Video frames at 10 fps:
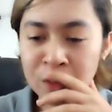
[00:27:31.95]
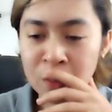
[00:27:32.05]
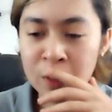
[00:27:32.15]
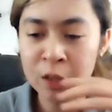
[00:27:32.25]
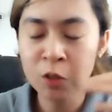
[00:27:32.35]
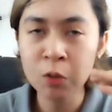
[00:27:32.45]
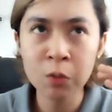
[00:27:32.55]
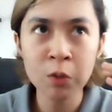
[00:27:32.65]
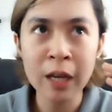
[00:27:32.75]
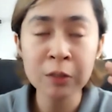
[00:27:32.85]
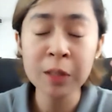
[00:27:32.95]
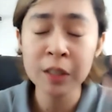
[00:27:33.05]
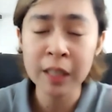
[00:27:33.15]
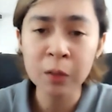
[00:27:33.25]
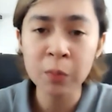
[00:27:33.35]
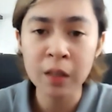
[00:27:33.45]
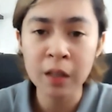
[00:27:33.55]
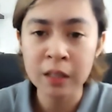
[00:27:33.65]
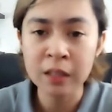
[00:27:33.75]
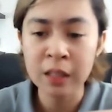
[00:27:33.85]
But you actually shared with
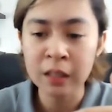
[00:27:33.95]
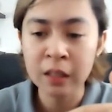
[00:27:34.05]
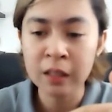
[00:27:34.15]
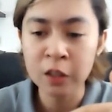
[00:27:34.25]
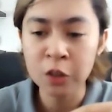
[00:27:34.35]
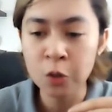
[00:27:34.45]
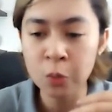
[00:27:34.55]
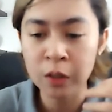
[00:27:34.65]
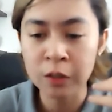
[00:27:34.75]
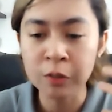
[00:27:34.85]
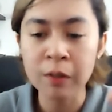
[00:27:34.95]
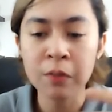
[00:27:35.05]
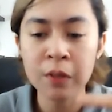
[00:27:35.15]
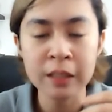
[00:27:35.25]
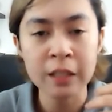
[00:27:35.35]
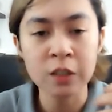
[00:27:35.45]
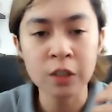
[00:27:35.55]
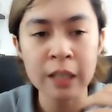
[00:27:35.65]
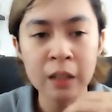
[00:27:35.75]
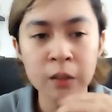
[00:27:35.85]
us that you were driven since
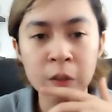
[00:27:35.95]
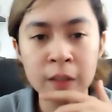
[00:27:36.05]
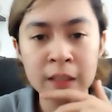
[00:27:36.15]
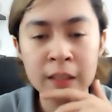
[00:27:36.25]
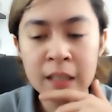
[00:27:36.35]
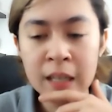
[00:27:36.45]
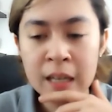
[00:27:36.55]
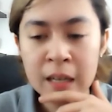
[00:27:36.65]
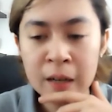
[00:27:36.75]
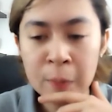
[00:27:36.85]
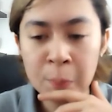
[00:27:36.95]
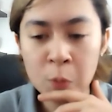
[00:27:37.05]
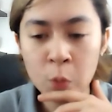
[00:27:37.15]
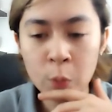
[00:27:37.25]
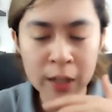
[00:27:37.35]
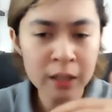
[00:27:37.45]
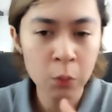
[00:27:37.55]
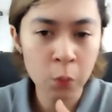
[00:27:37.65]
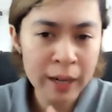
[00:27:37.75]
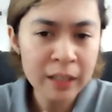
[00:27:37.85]
childhood.
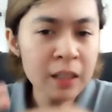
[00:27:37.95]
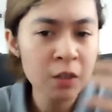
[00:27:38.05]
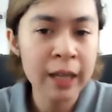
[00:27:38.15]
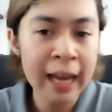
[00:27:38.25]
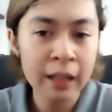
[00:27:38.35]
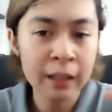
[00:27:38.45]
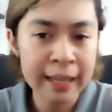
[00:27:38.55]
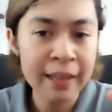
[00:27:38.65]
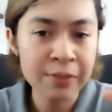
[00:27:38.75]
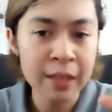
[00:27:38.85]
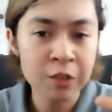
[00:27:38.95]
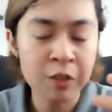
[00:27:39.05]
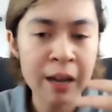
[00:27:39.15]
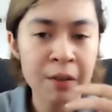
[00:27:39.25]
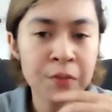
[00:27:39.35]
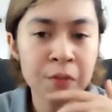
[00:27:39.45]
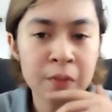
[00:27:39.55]
Where did you get that drive?